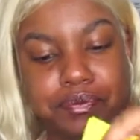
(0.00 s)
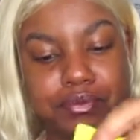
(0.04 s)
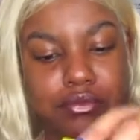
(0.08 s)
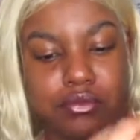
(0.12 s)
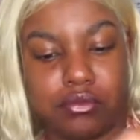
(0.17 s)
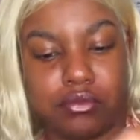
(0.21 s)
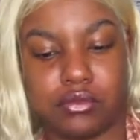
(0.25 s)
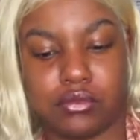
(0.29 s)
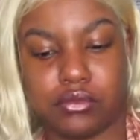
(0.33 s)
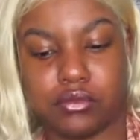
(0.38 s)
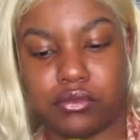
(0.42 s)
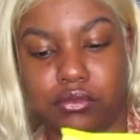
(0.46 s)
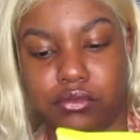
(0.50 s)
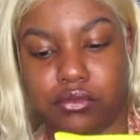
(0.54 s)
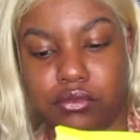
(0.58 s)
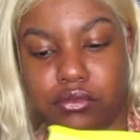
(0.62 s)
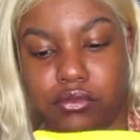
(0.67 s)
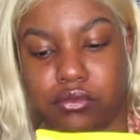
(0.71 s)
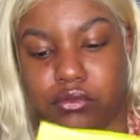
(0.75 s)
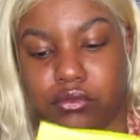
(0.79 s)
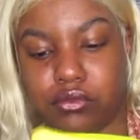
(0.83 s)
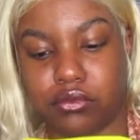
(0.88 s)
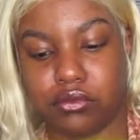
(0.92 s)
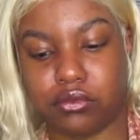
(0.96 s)

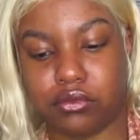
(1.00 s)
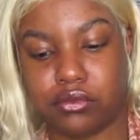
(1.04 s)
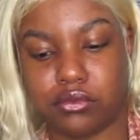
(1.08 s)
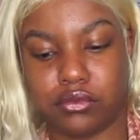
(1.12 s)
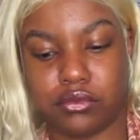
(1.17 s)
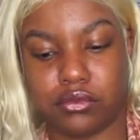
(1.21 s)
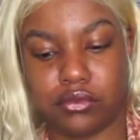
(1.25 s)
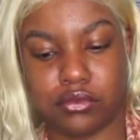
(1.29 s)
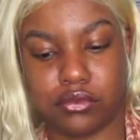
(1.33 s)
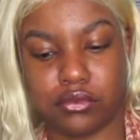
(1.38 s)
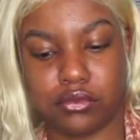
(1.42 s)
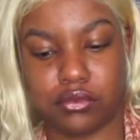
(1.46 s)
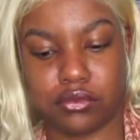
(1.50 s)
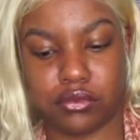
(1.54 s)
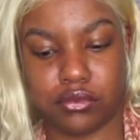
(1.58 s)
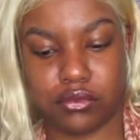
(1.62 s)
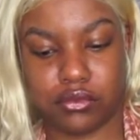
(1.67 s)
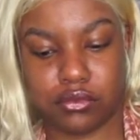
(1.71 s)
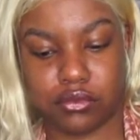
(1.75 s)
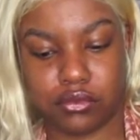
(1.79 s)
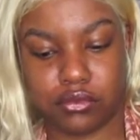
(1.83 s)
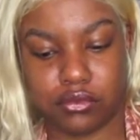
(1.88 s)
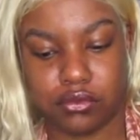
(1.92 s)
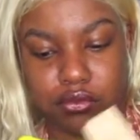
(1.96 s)

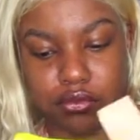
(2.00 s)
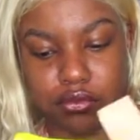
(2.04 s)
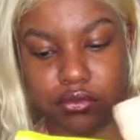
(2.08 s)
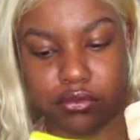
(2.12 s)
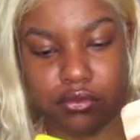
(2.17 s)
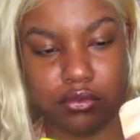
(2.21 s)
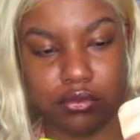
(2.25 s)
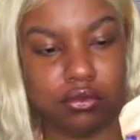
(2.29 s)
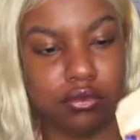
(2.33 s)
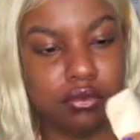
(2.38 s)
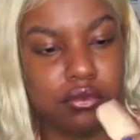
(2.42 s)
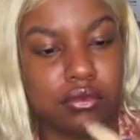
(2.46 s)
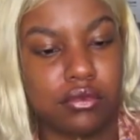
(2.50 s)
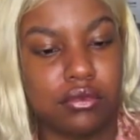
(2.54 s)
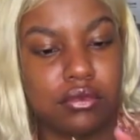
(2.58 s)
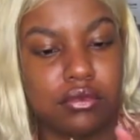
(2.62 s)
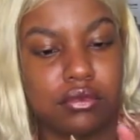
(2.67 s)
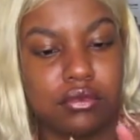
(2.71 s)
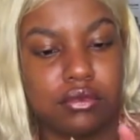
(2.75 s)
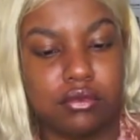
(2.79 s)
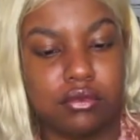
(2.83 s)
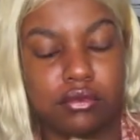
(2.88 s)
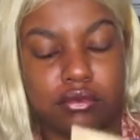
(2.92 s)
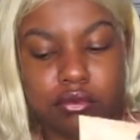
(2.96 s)

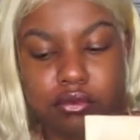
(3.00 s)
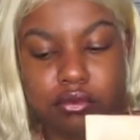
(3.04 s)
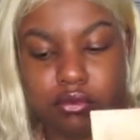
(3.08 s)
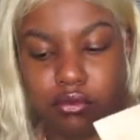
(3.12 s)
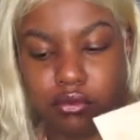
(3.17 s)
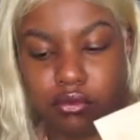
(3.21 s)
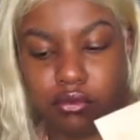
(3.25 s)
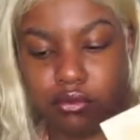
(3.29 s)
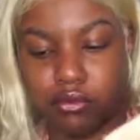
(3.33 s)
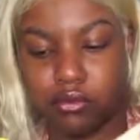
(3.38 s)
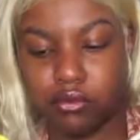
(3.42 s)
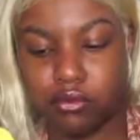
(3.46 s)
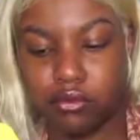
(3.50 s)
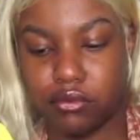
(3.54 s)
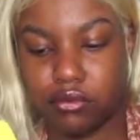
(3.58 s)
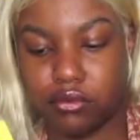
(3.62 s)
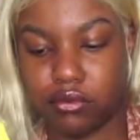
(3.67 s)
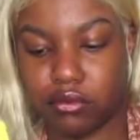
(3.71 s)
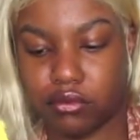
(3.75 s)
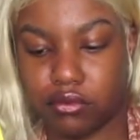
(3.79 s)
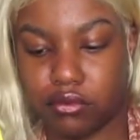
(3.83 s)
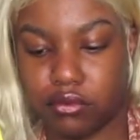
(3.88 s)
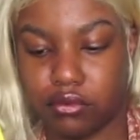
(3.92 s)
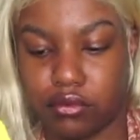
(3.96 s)

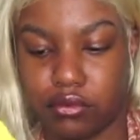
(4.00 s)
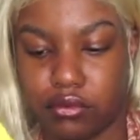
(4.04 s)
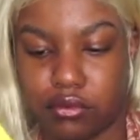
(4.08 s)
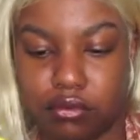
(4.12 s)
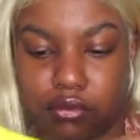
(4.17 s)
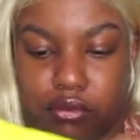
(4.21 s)
Nobody speaks.